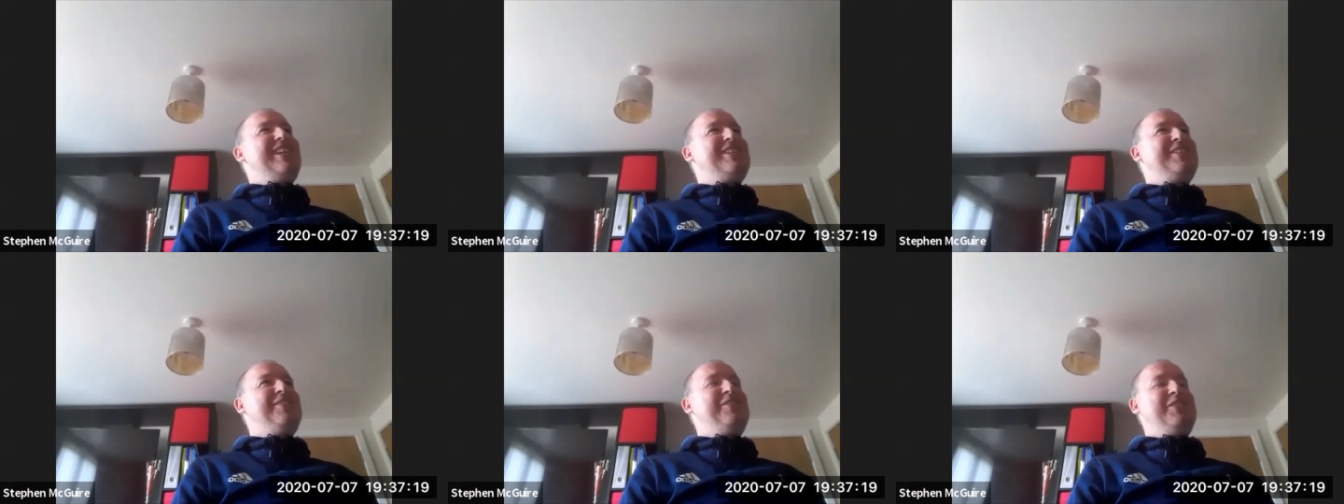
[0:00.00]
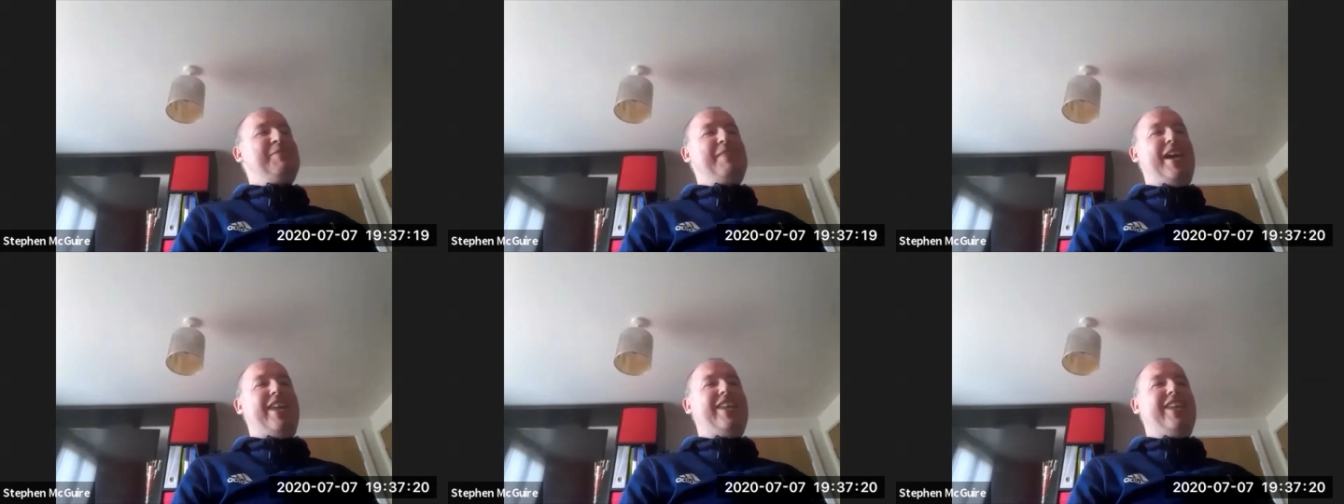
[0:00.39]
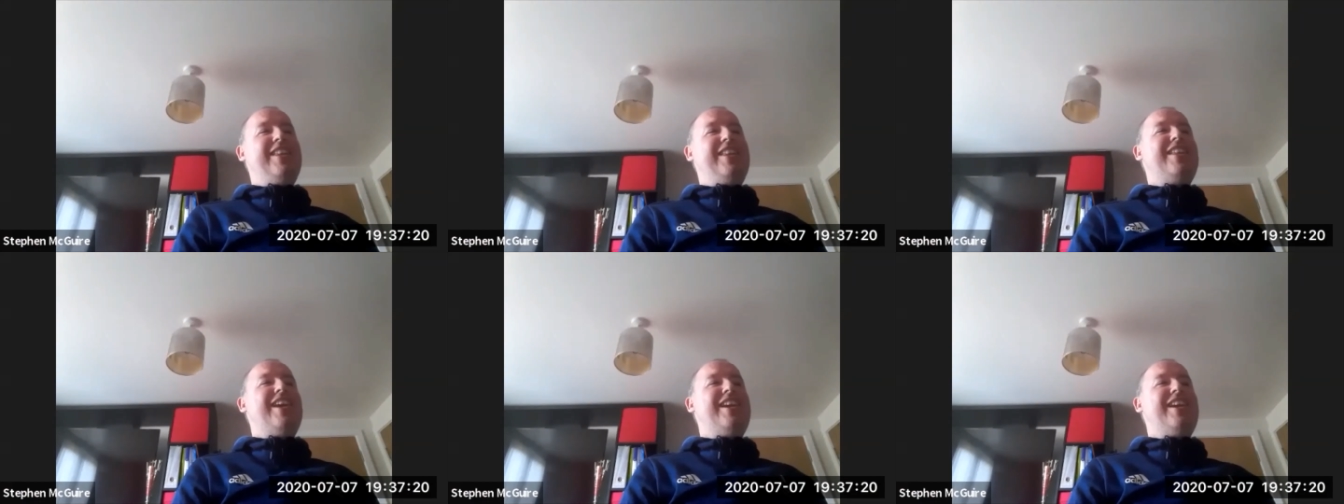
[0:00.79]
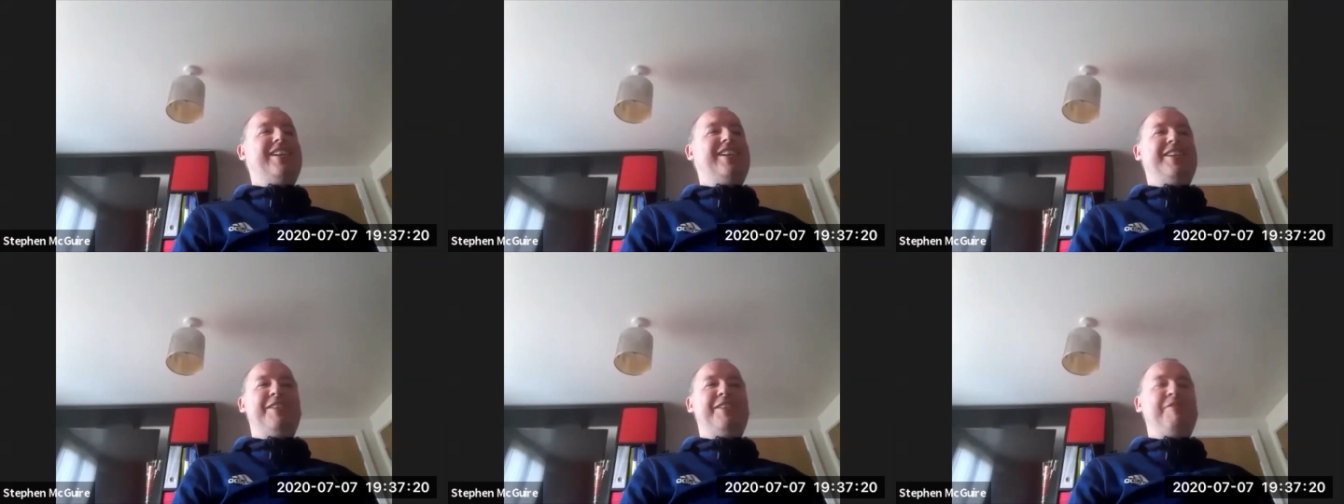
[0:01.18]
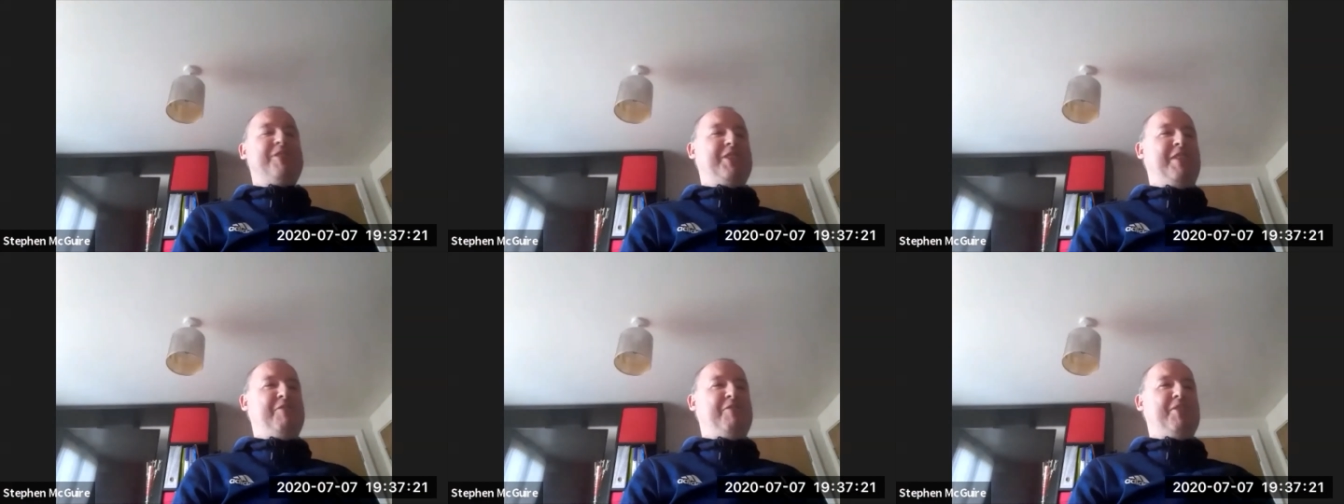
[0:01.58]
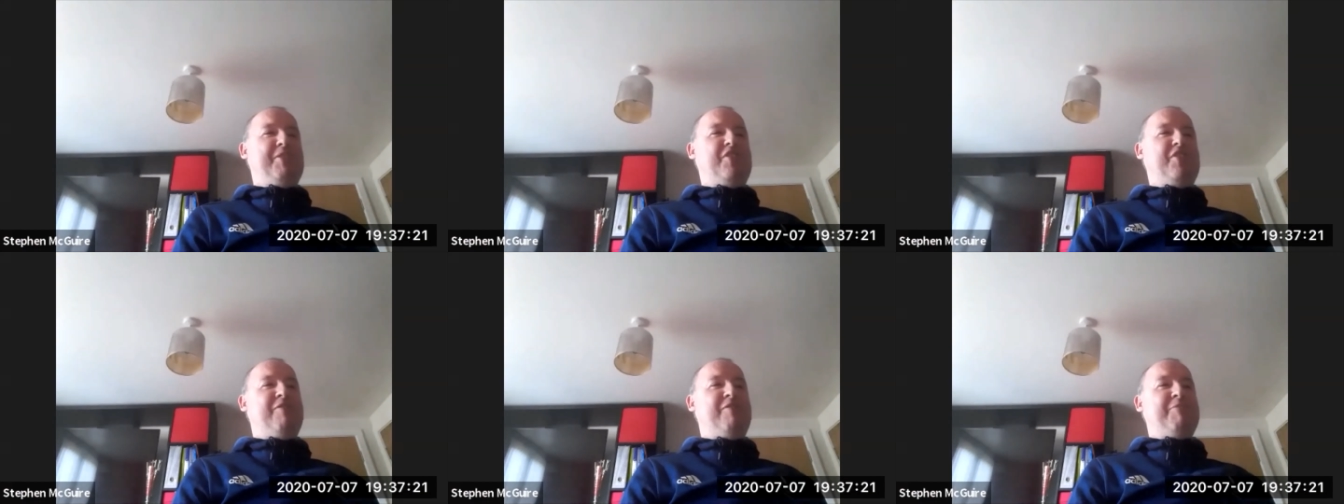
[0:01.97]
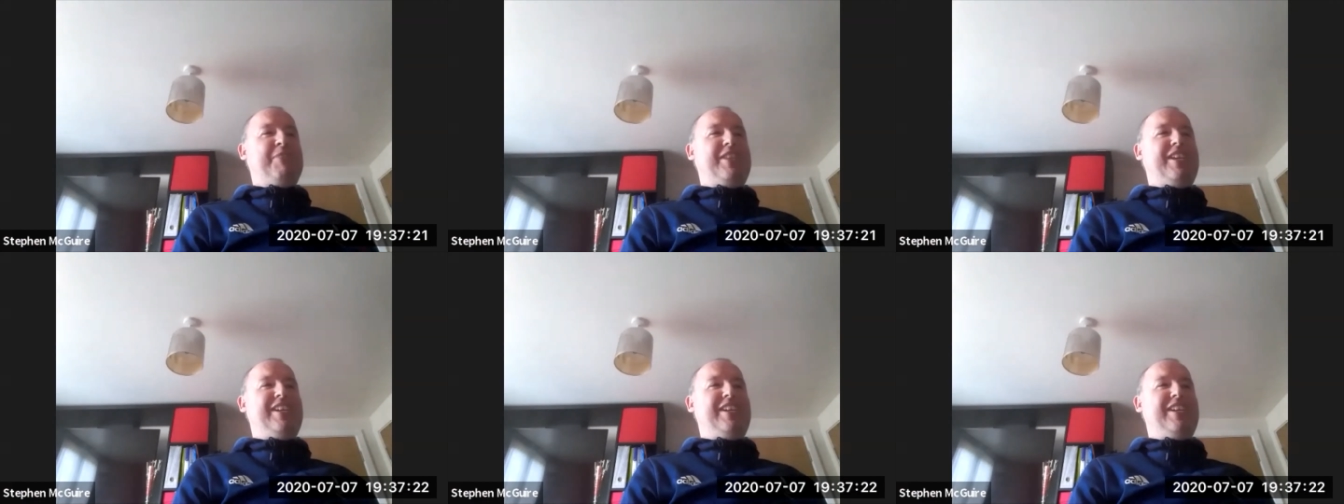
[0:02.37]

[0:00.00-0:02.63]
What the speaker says: to used to be Ali Lalani. He was my travel buddy.